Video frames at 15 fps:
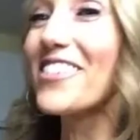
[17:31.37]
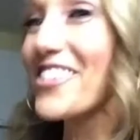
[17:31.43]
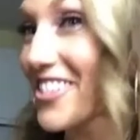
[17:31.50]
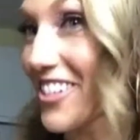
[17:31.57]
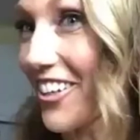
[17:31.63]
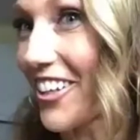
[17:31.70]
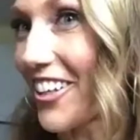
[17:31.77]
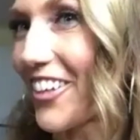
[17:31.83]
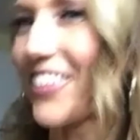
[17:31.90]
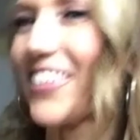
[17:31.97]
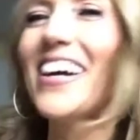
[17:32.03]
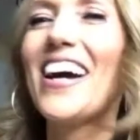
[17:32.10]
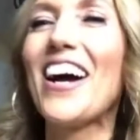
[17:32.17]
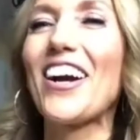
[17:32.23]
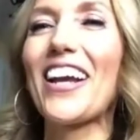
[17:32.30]
show you.
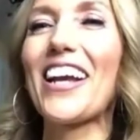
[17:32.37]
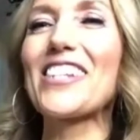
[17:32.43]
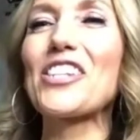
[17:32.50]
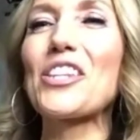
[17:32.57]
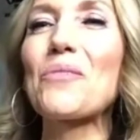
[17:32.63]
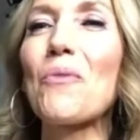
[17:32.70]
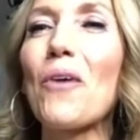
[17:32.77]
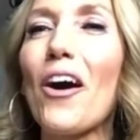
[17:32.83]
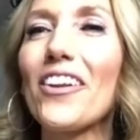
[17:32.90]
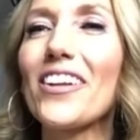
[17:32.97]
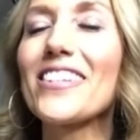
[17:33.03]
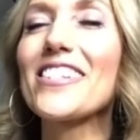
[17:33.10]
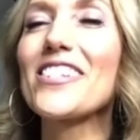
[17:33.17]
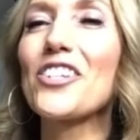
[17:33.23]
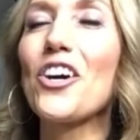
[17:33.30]
Okay, so the product
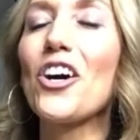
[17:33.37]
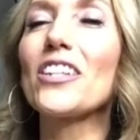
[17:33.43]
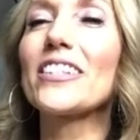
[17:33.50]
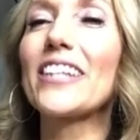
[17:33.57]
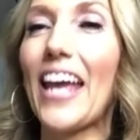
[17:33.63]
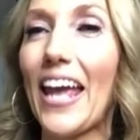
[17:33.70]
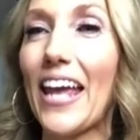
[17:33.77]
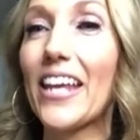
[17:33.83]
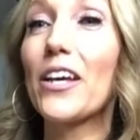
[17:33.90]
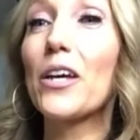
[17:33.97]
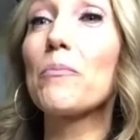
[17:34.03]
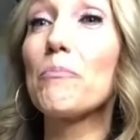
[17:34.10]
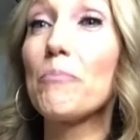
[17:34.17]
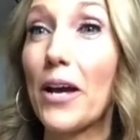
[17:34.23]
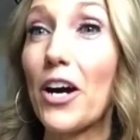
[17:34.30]
is called
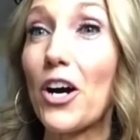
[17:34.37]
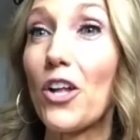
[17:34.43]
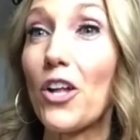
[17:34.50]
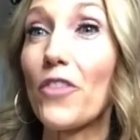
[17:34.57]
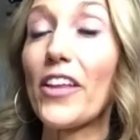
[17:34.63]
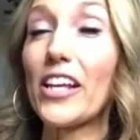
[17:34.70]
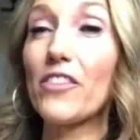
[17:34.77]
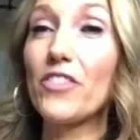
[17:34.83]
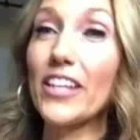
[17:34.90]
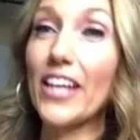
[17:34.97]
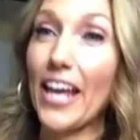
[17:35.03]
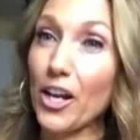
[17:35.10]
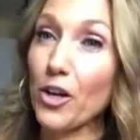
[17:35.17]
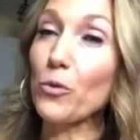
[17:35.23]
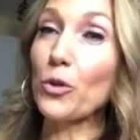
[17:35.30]
Kanga Belt. Think of a
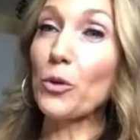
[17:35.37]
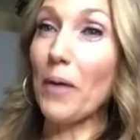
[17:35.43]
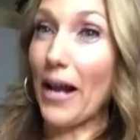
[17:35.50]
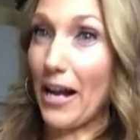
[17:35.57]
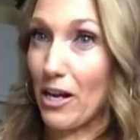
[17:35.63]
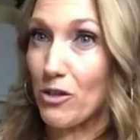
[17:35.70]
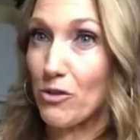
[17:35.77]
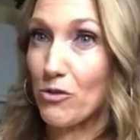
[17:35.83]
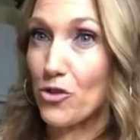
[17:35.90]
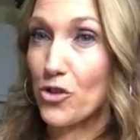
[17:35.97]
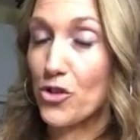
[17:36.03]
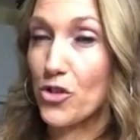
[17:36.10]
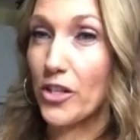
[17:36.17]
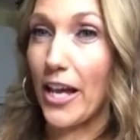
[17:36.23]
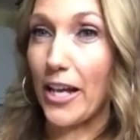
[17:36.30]
kangaroo
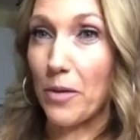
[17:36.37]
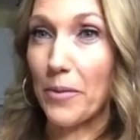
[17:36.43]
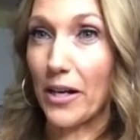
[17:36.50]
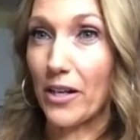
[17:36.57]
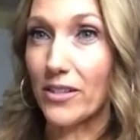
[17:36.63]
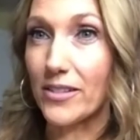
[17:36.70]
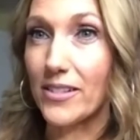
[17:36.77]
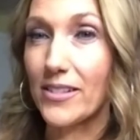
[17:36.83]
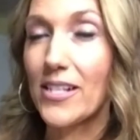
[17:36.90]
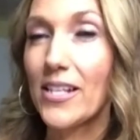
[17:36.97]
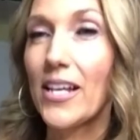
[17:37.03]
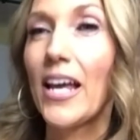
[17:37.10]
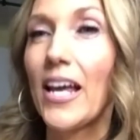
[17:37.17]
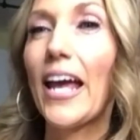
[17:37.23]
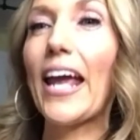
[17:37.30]
pouch, Kanga Belt,
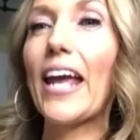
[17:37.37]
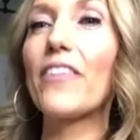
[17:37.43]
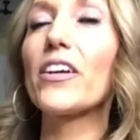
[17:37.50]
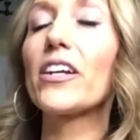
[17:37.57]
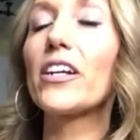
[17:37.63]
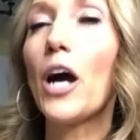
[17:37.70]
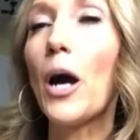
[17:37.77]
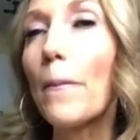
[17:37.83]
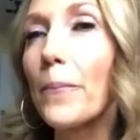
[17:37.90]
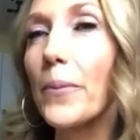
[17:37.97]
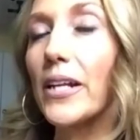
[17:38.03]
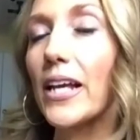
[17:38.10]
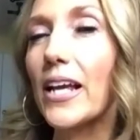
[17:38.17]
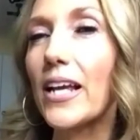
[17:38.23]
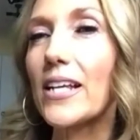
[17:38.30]
and the
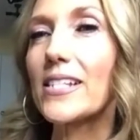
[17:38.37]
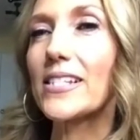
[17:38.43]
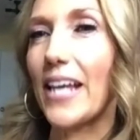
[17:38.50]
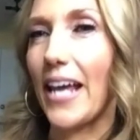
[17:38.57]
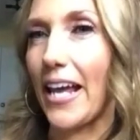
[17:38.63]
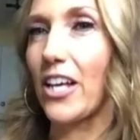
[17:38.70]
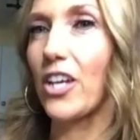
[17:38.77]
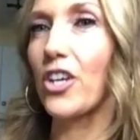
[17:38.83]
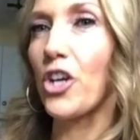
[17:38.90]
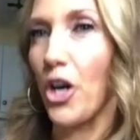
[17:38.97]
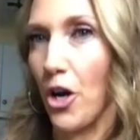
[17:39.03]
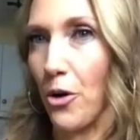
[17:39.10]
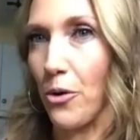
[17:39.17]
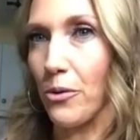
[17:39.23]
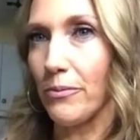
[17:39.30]
company is Kanga
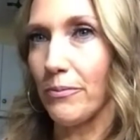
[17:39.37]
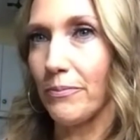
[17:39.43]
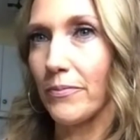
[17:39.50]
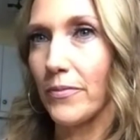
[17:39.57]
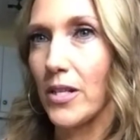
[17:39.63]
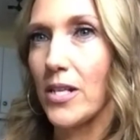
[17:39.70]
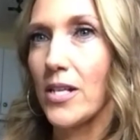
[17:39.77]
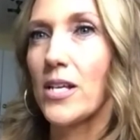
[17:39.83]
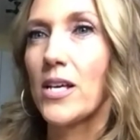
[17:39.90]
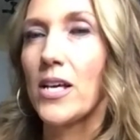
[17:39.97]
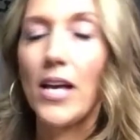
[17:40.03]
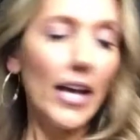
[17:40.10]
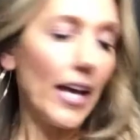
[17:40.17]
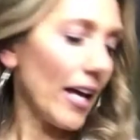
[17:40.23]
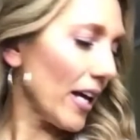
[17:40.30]
Co.
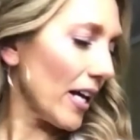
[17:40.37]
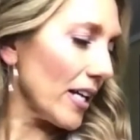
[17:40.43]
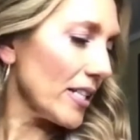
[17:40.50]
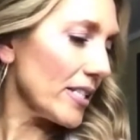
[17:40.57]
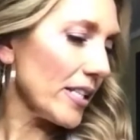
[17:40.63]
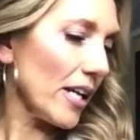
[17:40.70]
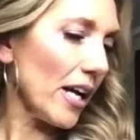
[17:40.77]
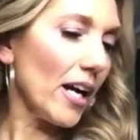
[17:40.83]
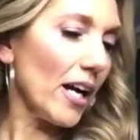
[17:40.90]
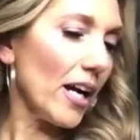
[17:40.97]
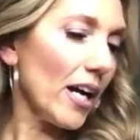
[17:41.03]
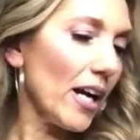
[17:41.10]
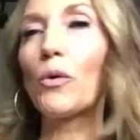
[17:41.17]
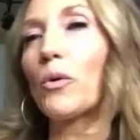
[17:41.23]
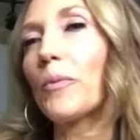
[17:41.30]
And so
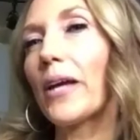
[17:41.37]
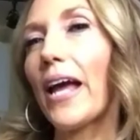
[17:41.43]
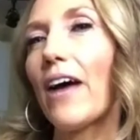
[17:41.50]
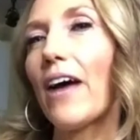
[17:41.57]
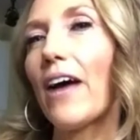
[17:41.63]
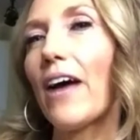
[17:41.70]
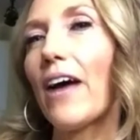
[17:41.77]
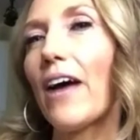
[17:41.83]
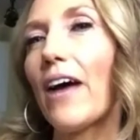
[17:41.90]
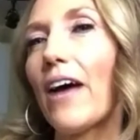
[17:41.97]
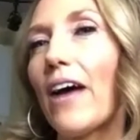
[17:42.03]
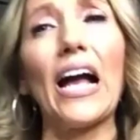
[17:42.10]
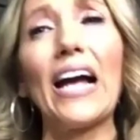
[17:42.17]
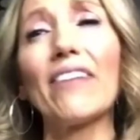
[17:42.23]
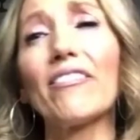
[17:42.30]
we will be having,
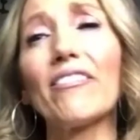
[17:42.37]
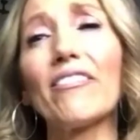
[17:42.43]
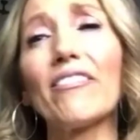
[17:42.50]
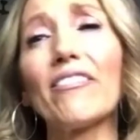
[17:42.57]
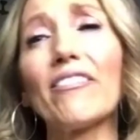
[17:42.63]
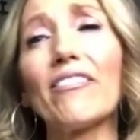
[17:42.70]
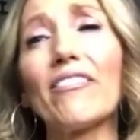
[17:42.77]
I've got so